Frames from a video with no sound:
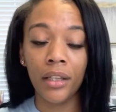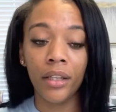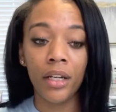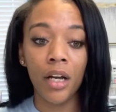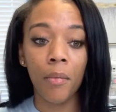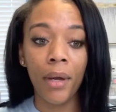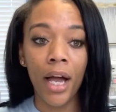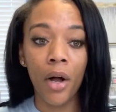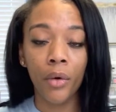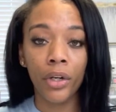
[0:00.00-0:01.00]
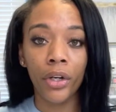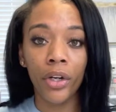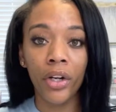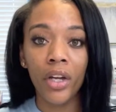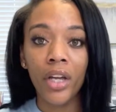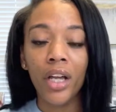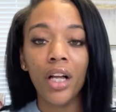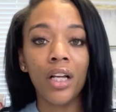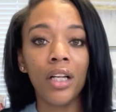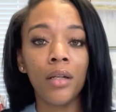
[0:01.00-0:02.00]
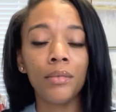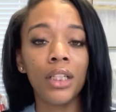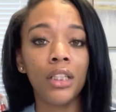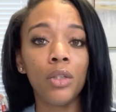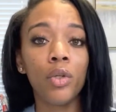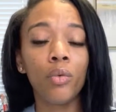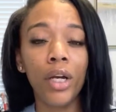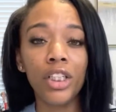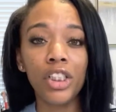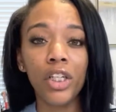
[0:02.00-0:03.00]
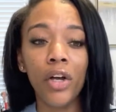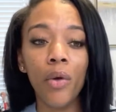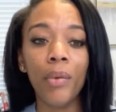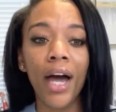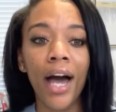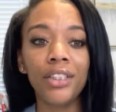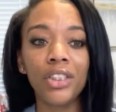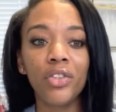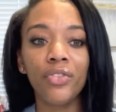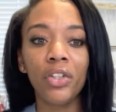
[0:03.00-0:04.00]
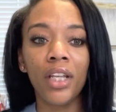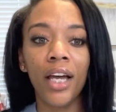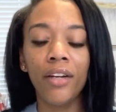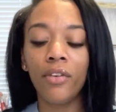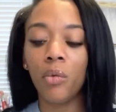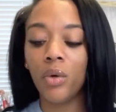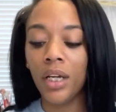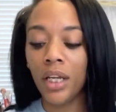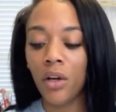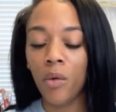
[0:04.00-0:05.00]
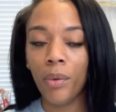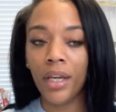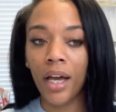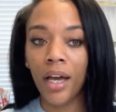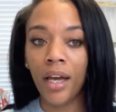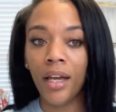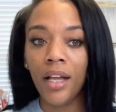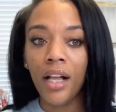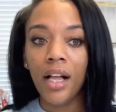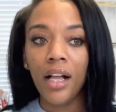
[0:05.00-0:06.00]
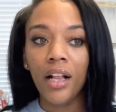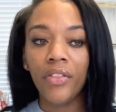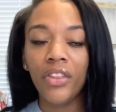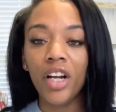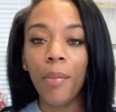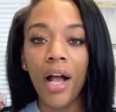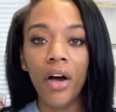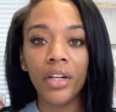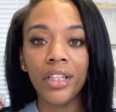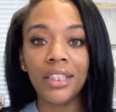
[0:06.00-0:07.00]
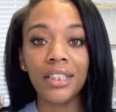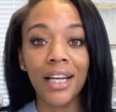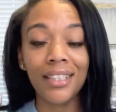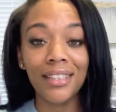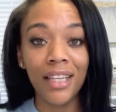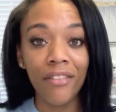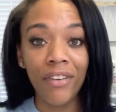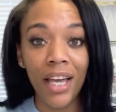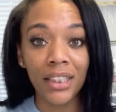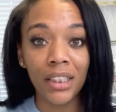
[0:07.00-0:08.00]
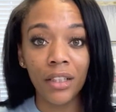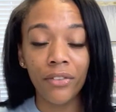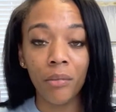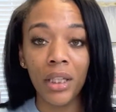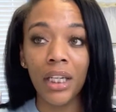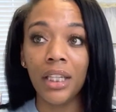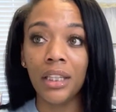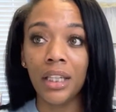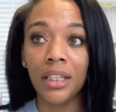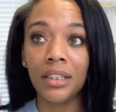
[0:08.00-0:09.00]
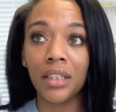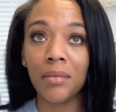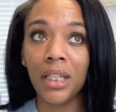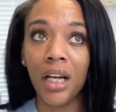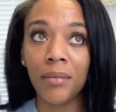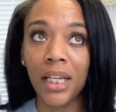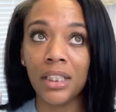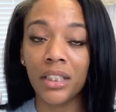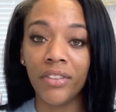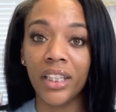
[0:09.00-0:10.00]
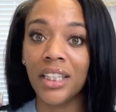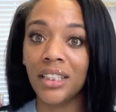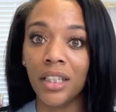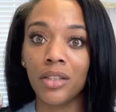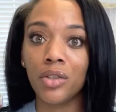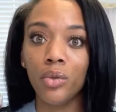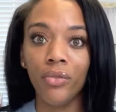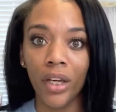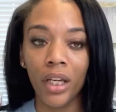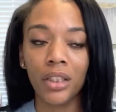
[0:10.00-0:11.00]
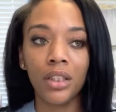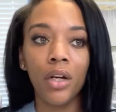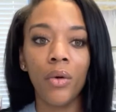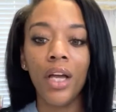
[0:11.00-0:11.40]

the powder to liquid ratio, but I just feel like for one, OPI, their powder does not set fast enough for me, and then sometimes I just feel like it sets too fast. So